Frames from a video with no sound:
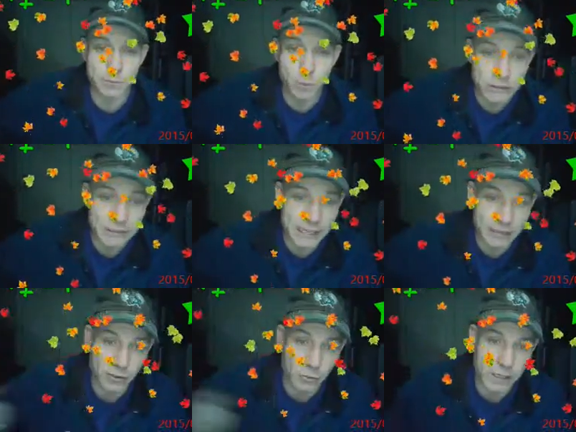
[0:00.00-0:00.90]
Sports
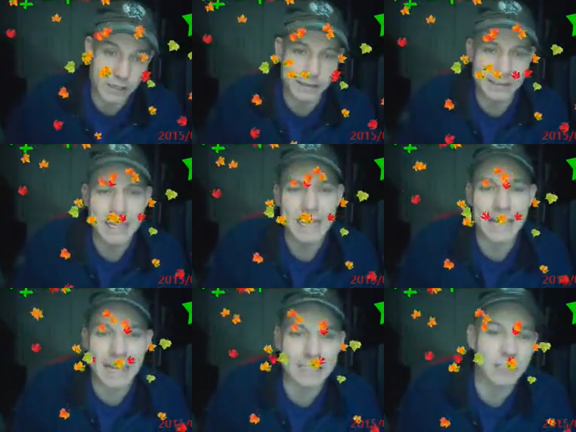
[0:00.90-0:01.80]
Net New England.
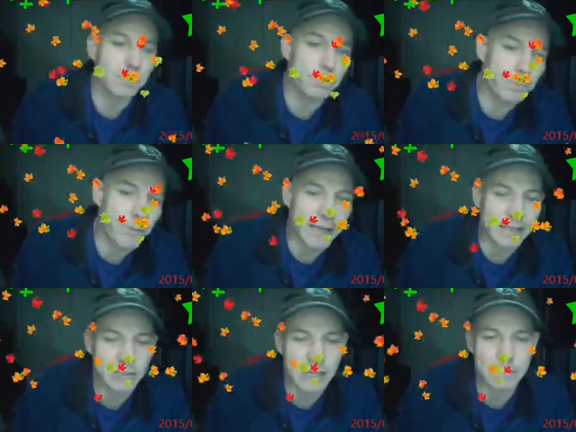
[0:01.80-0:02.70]
And as and
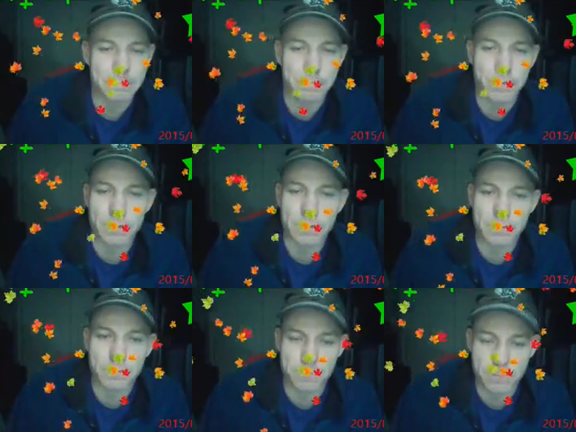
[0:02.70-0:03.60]
as like
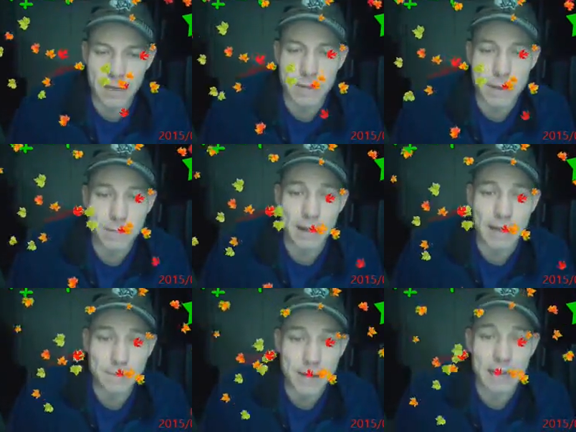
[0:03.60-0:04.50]
play by
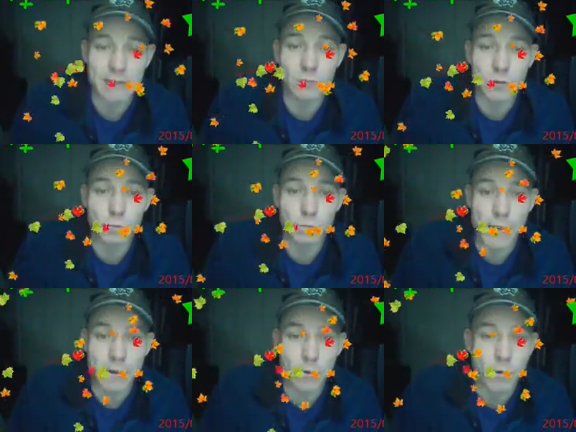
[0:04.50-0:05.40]
play partner was
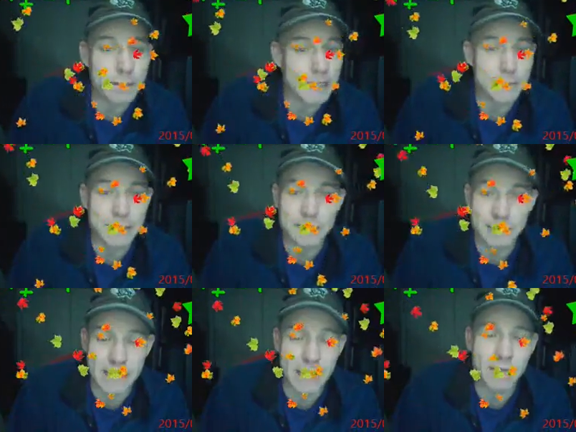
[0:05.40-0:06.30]
Mike Gorman. They've been
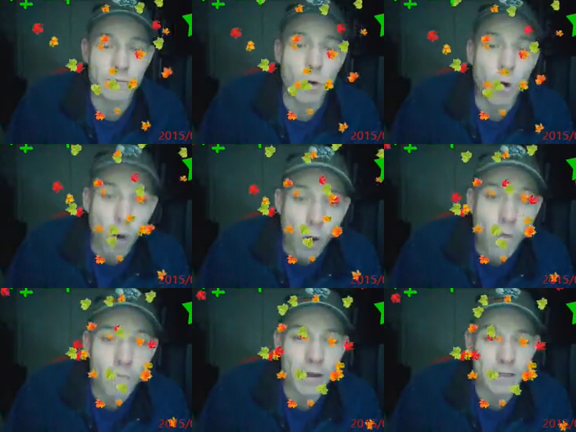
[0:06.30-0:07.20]
together for
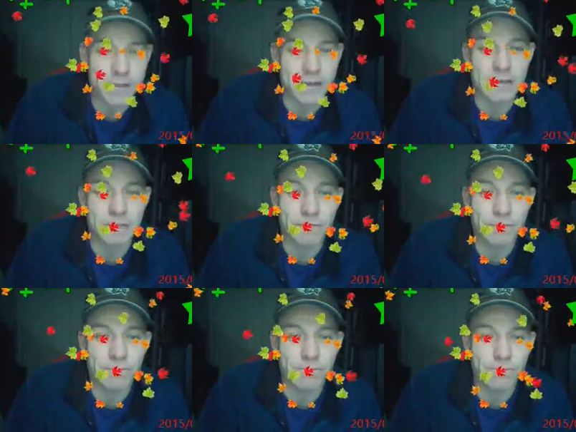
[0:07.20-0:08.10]
over
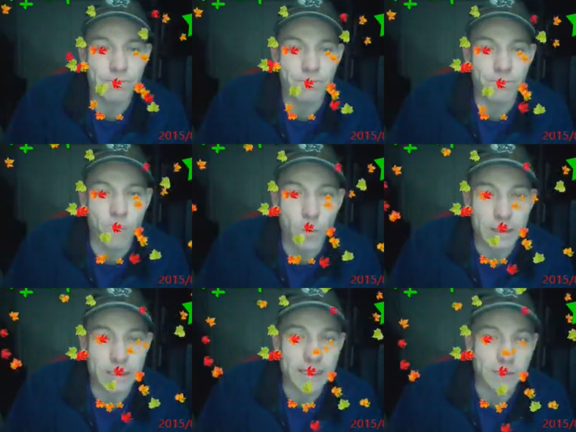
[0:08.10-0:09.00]
34
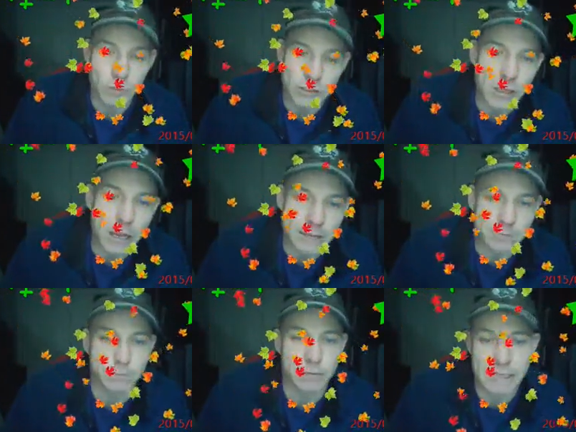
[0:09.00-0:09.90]
years, which is
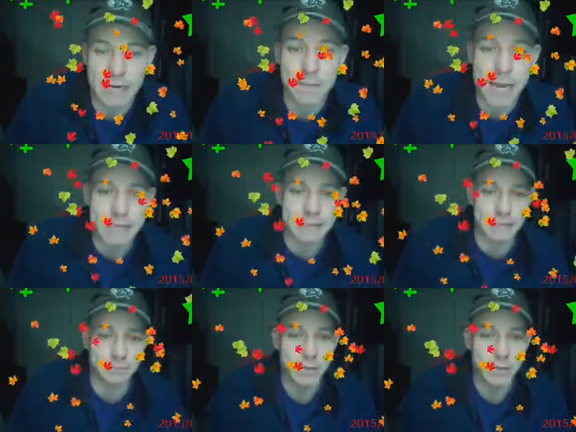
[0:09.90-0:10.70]
pretty amazing.